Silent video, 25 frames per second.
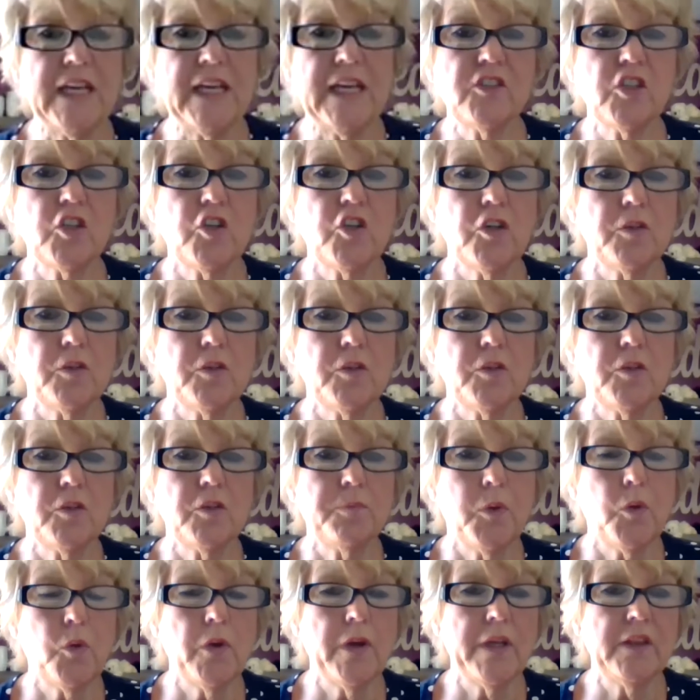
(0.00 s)
a good
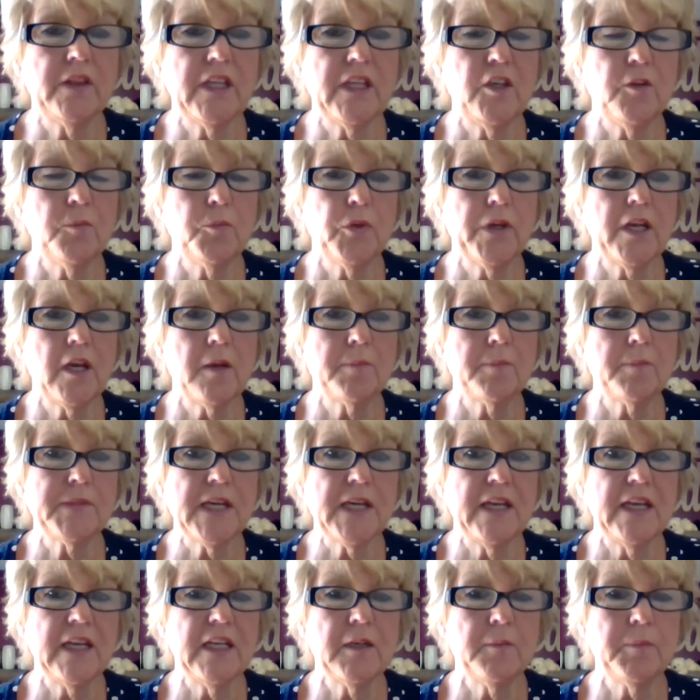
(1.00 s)
point that you bring up, Diana,
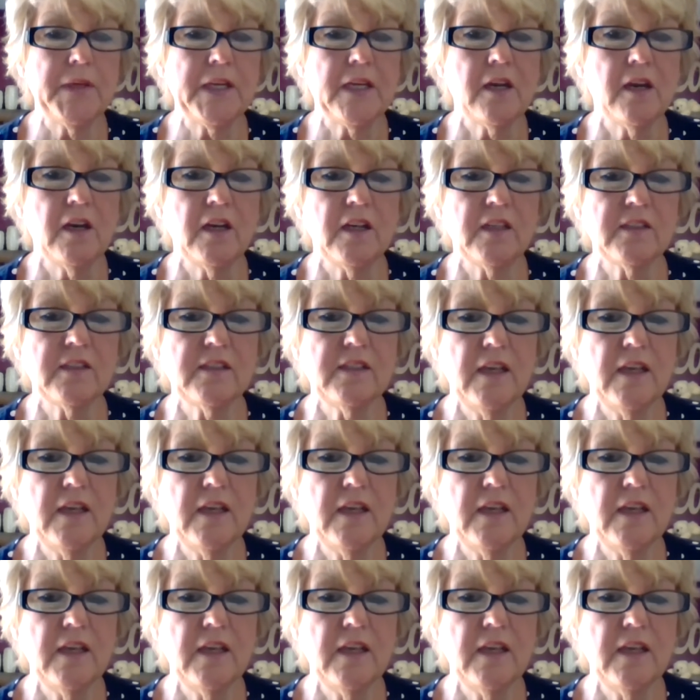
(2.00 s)
because,